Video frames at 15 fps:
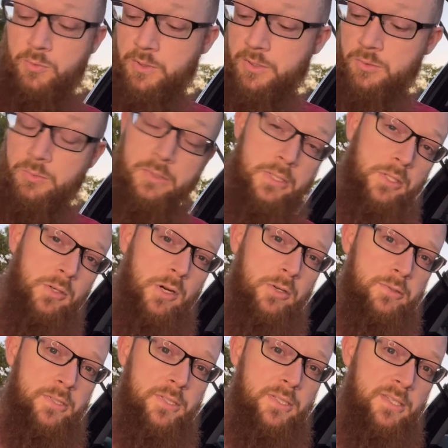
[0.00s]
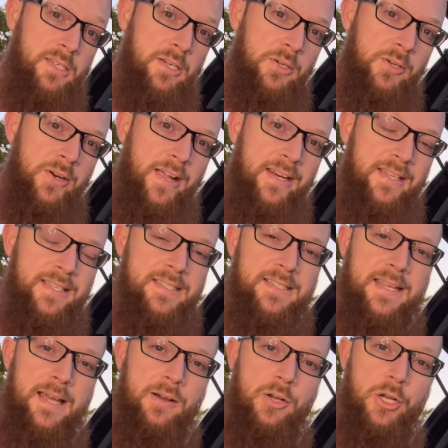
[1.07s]
was really gross and deteriorating is
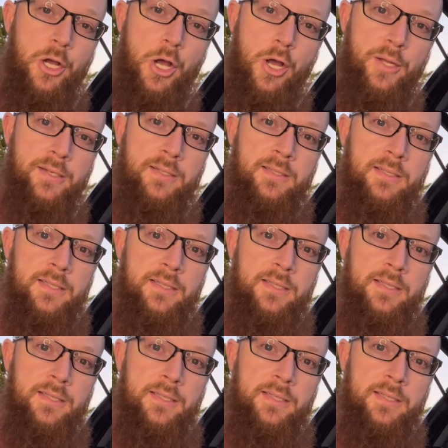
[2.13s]
now gone,